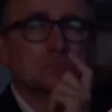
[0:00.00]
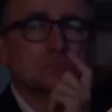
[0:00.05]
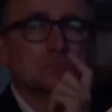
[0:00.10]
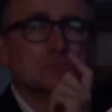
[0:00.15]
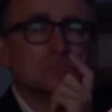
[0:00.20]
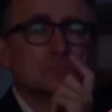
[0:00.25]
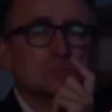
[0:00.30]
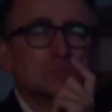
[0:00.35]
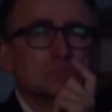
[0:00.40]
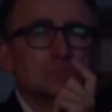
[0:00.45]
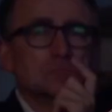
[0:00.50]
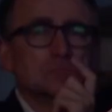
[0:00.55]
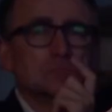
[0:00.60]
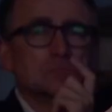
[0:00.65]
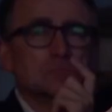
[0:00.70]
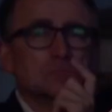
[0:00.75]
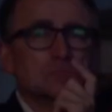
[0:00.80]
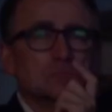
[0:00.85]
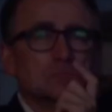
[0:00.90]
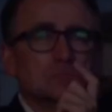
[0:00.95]

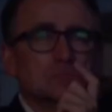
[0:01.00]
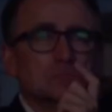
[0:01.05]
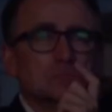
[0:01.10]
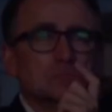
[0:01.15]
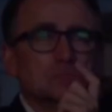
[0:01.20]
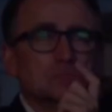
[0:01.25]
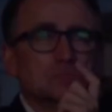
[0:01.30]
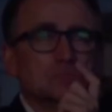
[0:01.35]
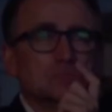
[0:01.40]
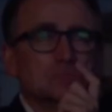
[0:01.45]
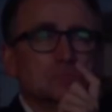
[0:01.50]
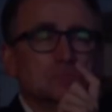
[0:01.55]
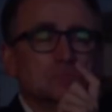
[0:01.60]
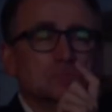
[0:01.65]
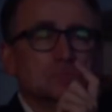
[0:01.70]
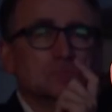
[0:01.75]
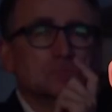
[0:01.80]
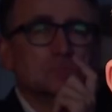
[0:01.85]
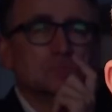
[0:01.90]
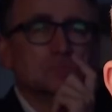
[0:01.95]

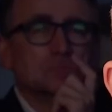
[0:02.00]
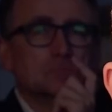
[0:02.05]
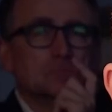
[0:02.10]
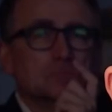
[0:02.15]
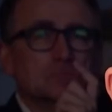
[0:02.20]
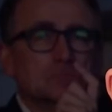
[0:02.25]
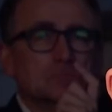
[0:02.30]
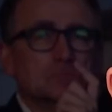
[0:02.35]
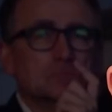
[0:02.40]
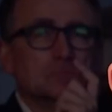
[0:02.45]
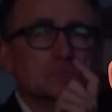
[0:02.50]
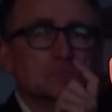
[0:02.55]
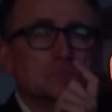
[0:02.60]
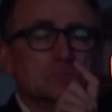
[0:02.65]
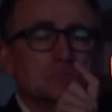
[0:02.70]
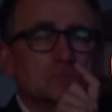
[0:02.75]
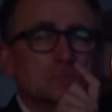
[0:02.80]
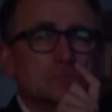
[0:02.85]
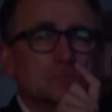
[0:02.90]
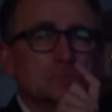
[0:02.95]

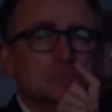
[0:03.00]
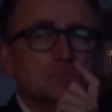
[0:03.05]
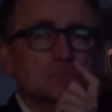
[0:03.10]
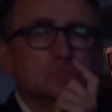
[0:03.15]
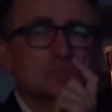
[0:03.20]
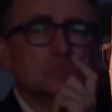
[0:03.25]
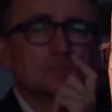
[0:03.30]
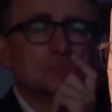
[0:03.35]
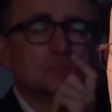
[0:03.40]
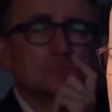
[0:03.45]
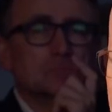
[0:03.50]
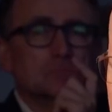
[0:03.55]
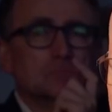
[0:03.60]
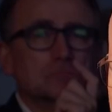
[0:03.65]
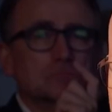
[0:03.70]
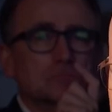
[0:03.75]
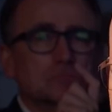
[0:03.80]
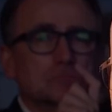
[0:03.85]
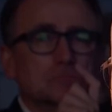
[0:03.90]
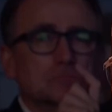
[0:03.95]

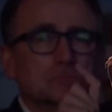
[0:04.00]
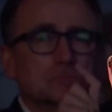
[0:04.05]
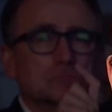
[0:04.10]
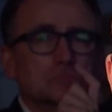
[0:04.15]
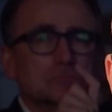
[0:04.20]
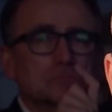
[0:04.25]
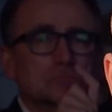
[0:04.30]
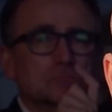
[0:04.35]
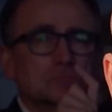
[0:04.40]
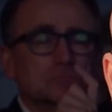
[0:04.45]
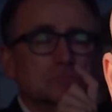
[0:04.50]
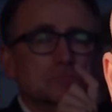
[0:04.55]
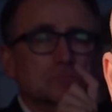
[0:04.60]
The person shown says nothing.